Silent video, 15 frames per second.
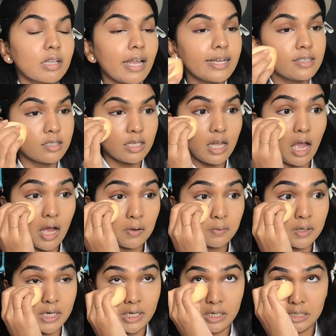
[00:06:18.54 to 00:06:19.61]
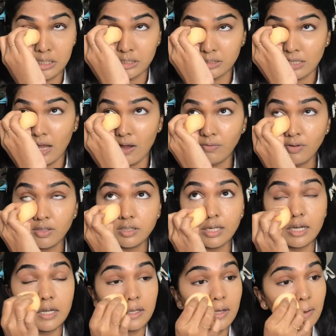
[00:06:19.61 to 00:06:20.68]
let's see how it is after
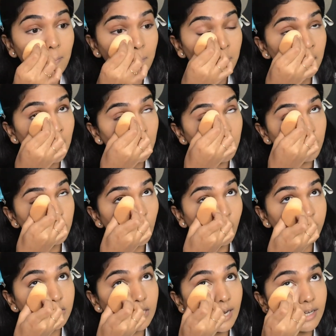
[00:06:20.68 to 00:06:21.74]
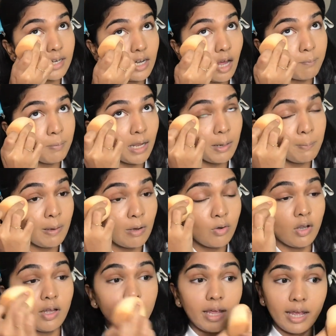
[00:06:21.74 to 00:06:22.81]
setting because obviously I didn't apply
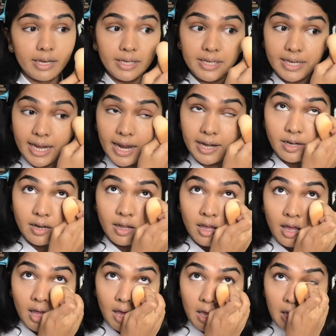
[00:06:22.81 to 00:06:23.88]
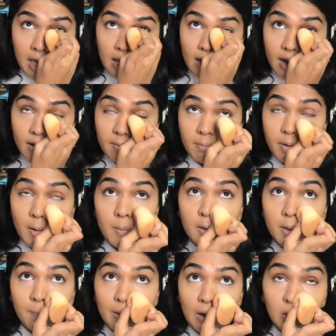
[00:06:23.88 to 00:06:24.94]
powder yet and
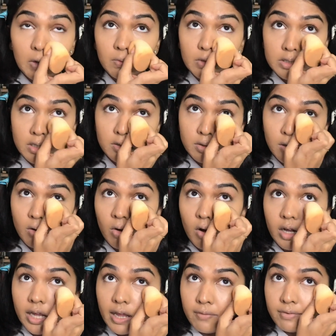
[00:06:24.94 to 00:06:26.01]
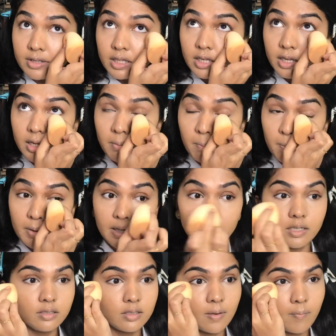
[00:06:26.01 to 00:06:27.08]
maybe the powder will just lock everything in
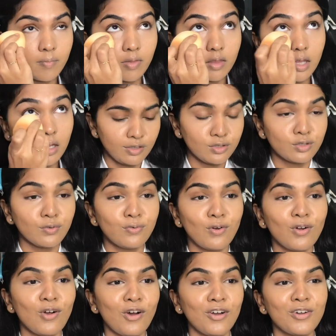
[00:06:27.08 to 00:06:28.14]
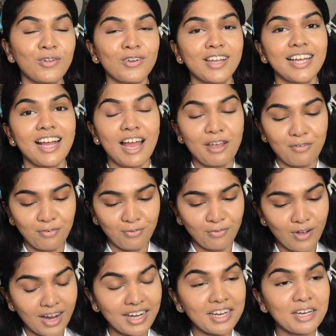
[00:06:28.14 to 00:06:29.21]
place. So for contouring, I
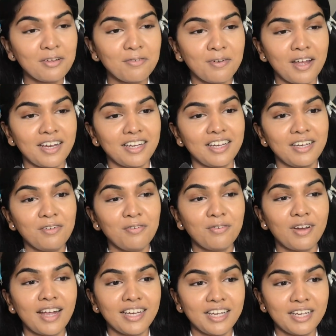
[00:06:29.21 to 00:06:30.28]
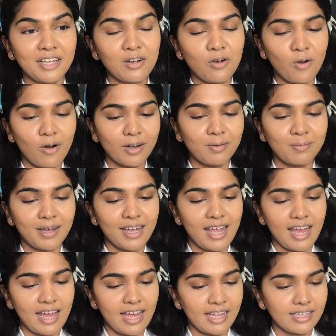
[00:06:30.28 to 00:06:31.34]
finally, finally, finally got my
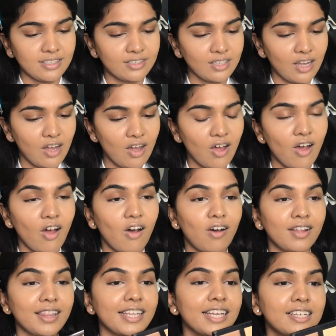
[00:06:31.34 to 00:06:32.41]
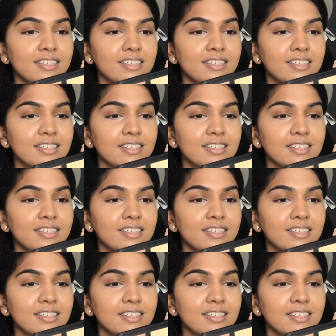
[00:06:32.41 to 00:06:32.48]
hands on the